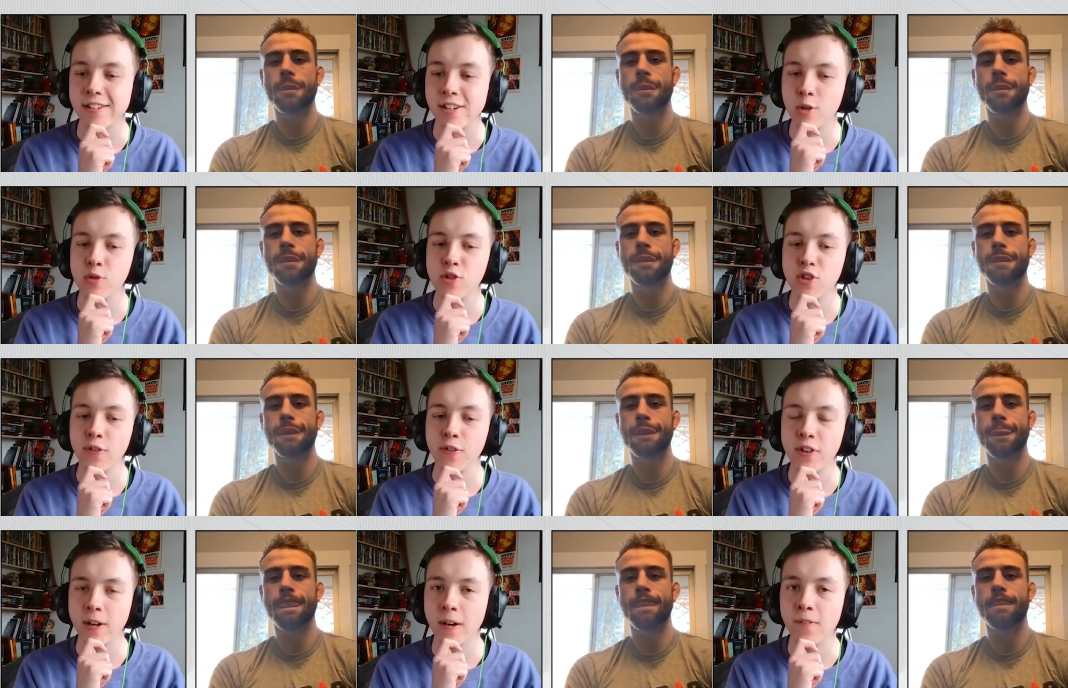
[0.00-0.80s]
Speaker 1: coach on
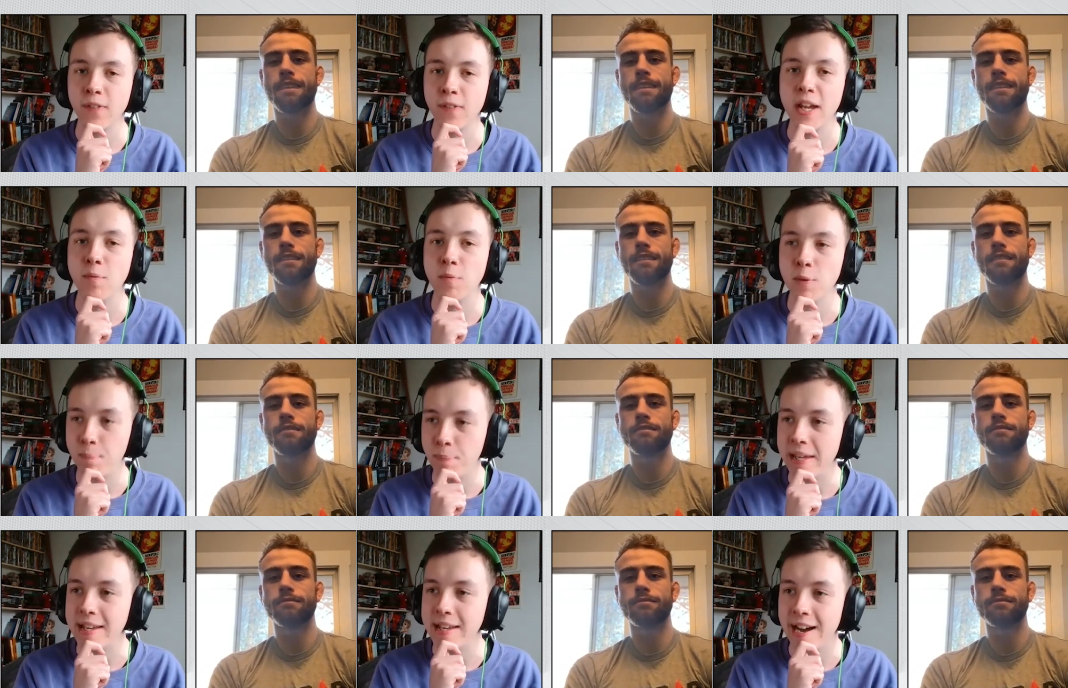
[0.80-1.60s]
TUF, it would
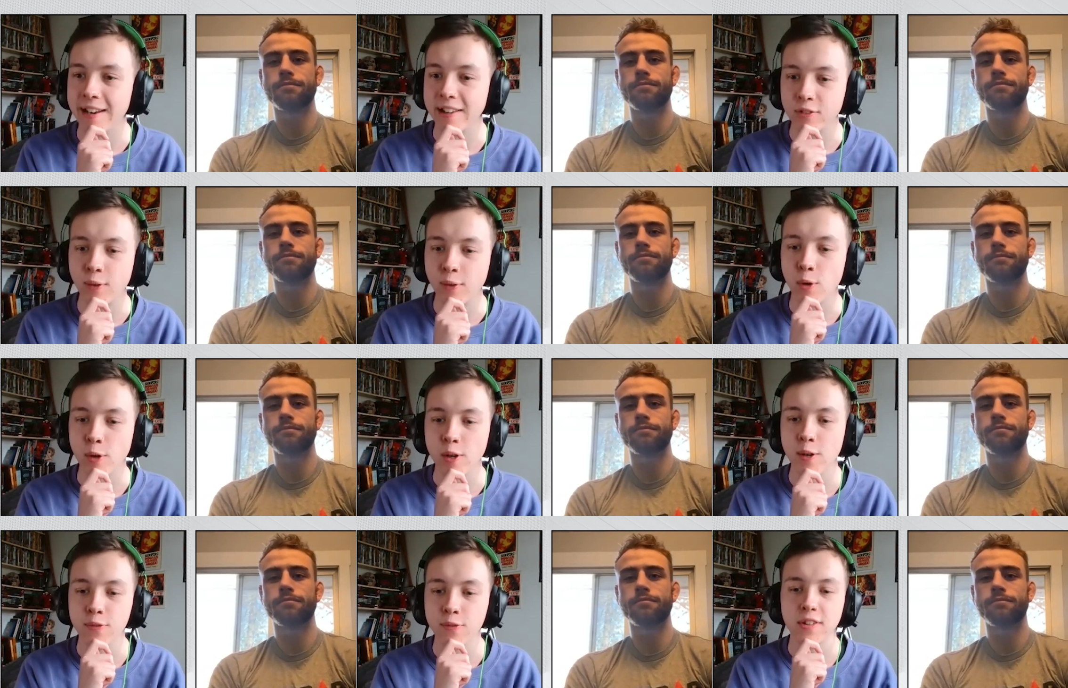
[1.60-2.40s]
be Alex
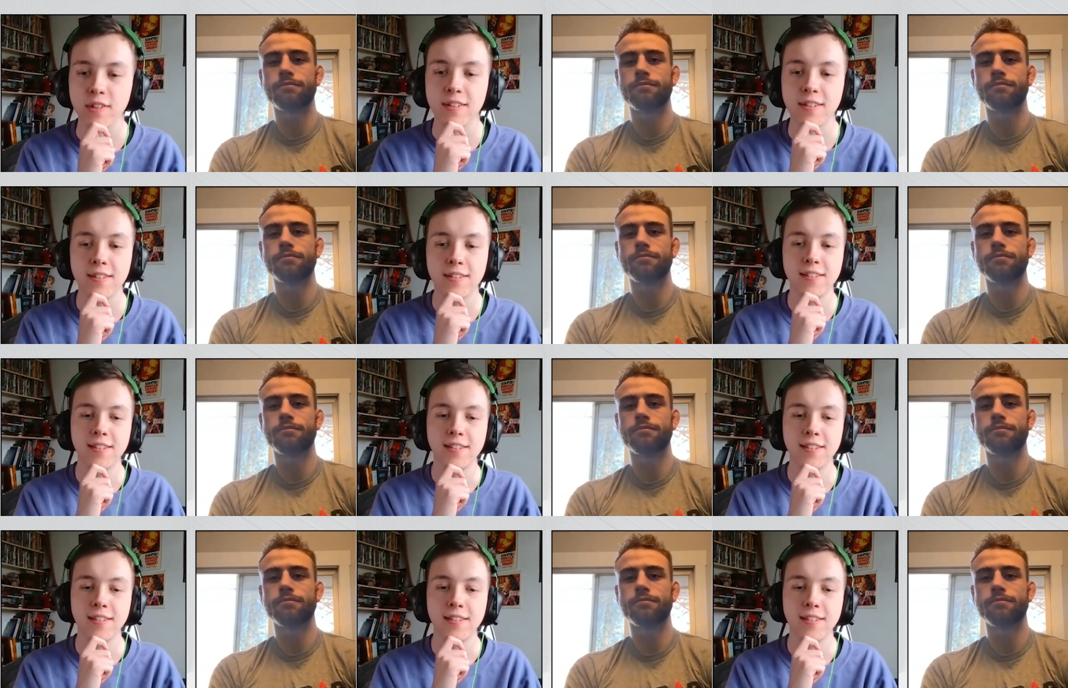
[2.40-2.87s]
Volkanovski.